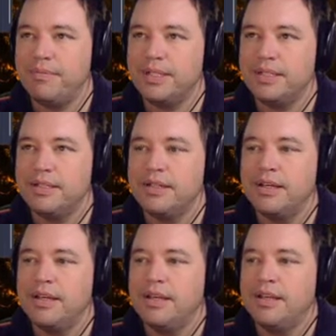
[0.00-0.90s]
But
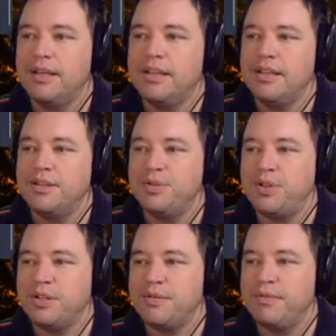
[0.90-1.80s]
this is
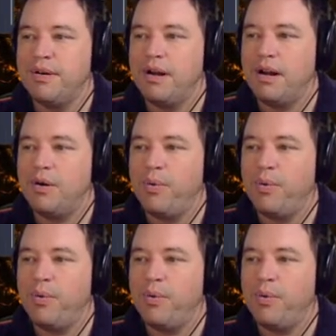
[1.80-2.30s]
just a